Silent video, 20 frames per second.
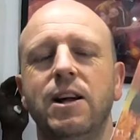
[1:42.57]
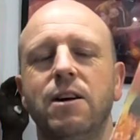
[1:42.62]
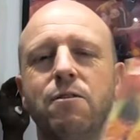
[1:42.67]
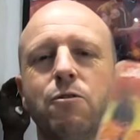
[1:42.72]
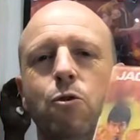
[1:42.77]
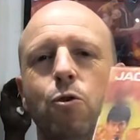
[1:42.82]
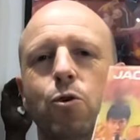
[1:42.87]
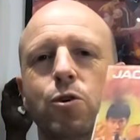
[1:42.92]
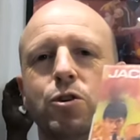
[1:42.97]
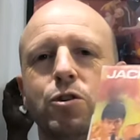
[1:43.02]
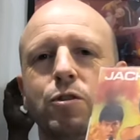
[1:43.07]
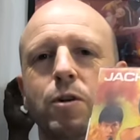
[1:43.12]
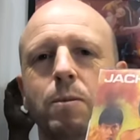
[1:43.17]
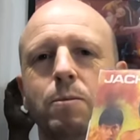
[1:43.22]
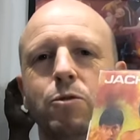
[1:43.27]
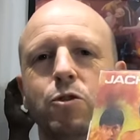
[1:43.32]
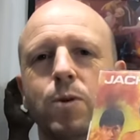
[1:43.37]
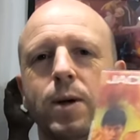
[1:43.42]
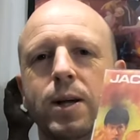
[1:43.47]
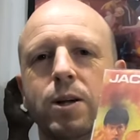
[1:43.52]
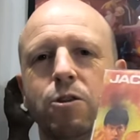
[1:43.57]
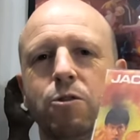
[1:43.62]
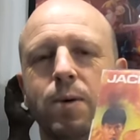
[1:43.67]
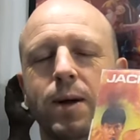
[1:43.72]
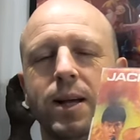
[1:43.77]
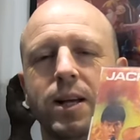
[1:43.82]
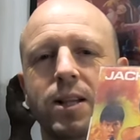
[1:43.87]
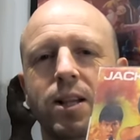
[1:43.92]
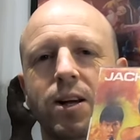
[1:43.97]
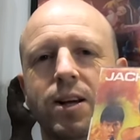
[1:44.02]
there, of course, from Twinkle
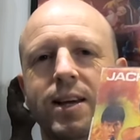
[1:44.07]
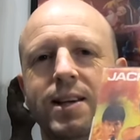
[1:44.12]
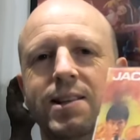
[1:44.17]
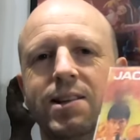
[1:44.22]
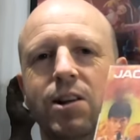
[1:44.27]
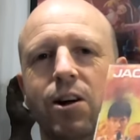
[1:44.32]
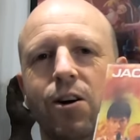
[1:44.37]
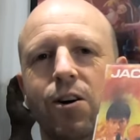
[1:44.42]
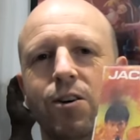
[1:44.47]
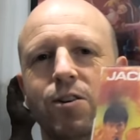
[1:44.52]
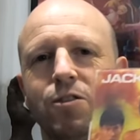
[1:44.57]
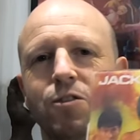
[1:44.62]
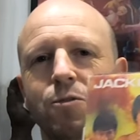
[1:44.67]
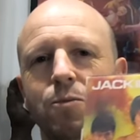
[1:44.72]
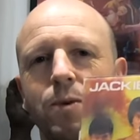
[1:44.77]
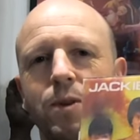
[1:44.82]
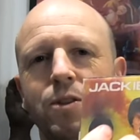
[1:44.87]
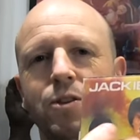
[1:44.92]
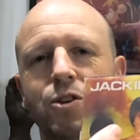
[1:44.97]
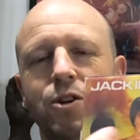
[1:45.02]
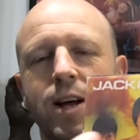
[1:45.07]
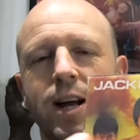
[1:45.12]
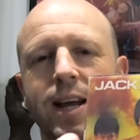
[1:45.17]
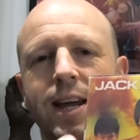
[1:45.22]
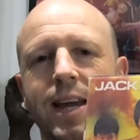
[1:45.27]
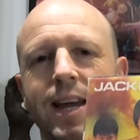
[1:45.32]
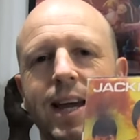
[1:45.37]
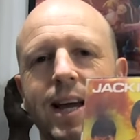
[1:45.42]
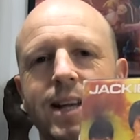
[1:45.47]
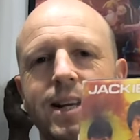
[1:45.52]
Twinkle Lucky Stars with
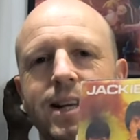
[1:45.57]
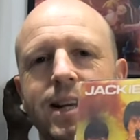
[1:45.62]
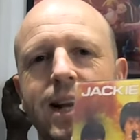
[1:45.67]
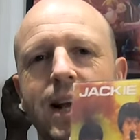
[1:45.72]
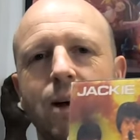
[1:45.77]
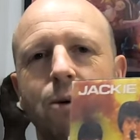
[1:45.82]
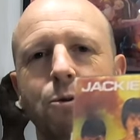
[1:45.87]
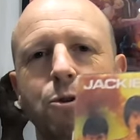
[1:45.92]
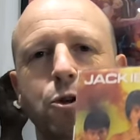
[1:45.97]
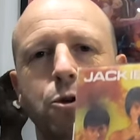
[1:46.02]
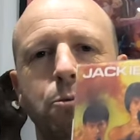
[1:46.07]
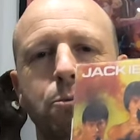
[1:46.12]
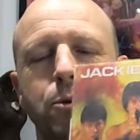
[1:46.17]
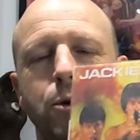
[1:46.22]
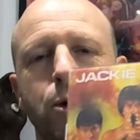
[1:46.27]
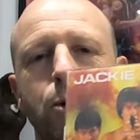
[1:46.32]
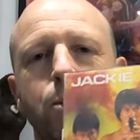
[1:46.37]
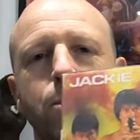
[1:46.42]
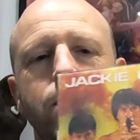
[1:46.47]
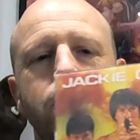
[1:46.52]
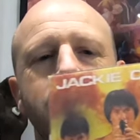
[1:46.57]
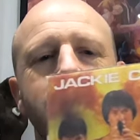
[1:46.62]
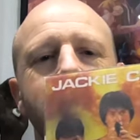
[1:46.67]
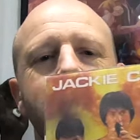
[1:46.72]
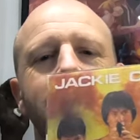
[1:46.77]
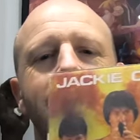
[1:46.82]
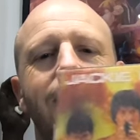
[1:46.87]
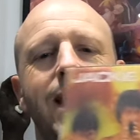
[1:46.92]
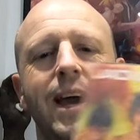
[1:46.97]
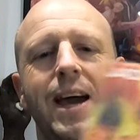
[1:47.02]
Jackie, Andy Lau and Yuen Biao,
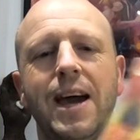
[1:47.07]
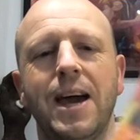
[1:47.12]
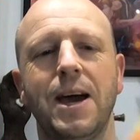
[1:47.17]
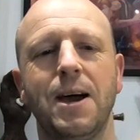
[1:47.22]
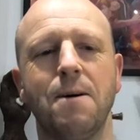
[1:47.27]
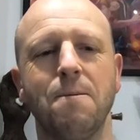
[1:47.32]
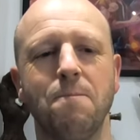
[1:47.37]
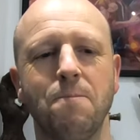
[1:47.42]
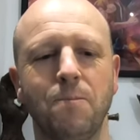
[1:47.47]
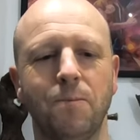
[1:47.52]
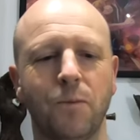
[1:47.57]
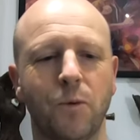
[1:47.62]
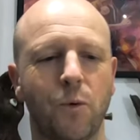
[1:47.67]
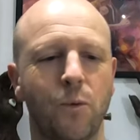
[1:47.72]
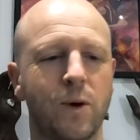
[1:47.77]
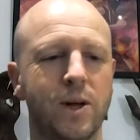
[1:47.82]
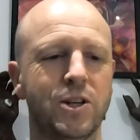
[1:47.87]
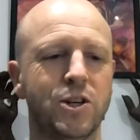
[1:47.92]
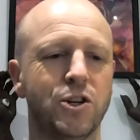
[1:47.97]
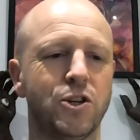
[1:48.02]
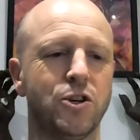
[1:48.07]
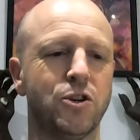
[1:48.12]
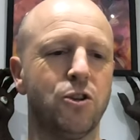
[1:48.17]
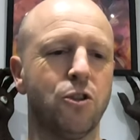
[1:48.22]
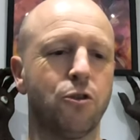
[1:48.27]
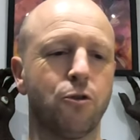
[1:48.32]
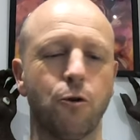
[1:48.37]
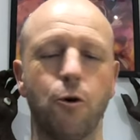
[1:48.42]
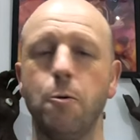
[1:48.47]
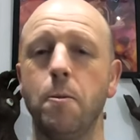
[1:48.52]

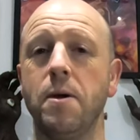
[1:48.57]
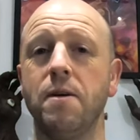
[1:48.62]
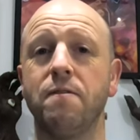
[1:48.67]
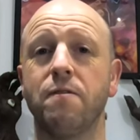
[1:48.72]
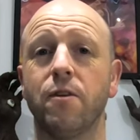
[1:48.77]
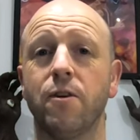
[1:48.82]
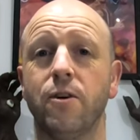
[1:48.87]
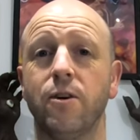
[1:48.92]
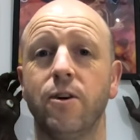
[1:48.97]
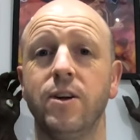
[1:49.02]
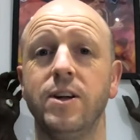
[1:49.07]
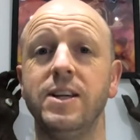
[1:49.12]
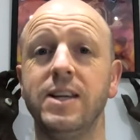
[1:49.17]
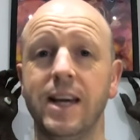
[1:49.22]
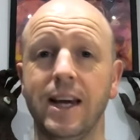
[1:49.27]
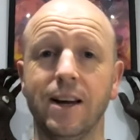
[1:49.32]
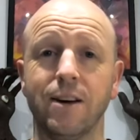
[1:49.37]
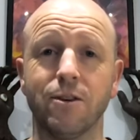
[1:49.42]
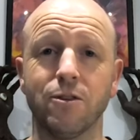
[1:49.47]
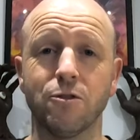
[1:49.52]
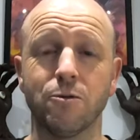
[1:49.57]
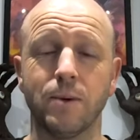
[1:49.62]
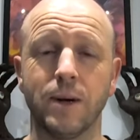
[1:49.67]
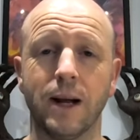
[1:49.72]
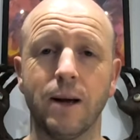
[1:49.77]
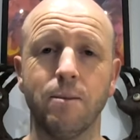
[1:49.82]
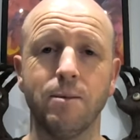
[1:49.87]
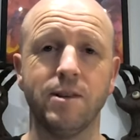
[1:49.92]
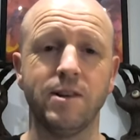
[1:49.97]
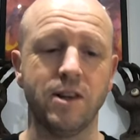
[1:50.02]
which threw me for years when
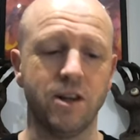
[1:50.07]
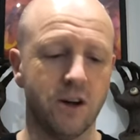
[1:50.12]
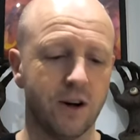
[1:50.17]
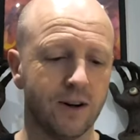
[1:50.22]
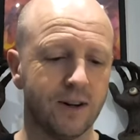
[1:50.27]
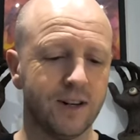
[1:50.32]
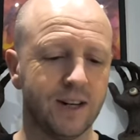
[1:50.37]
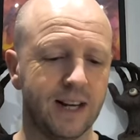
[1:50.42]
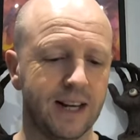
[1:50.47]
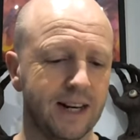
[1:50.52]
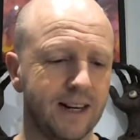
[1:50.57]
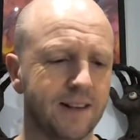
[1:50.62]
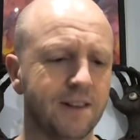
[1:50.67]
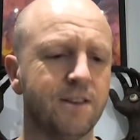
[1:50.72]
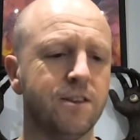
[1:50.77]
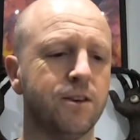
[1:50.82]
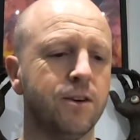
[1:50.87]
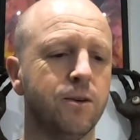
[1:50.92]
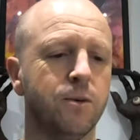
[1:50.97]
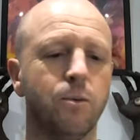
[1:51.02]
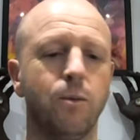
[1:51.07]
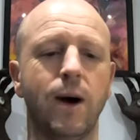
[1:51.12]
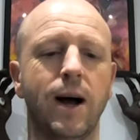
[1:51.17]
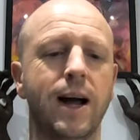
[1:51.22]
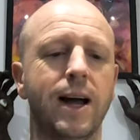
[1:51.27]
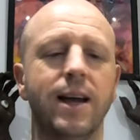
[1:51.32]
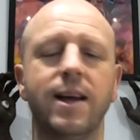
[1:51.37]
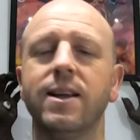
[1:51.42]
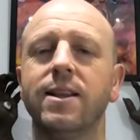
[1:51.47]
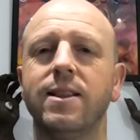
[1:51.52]
I was a young teen as to
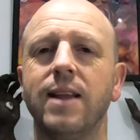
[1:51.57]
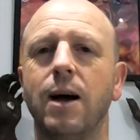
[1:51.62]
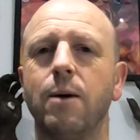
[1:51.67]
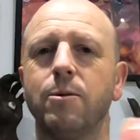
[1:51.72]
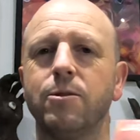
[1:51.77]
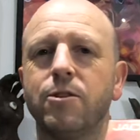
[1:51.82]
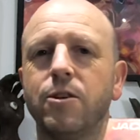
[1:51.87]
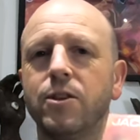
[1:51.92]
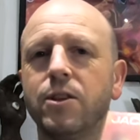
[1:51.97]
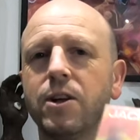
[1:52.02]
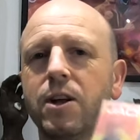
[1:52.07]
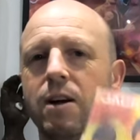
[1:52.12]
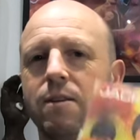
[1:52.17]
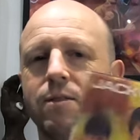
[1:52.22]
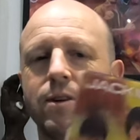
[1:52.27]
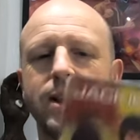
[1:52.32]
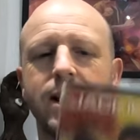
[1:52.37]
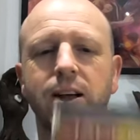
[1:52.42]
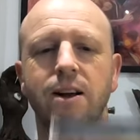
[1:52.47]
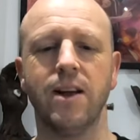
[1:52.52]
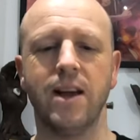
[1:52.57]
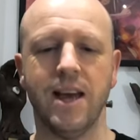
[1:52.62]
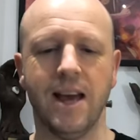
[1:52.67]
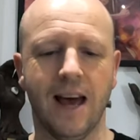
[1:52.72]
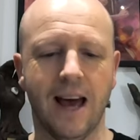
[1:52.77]
why that was on the cover there.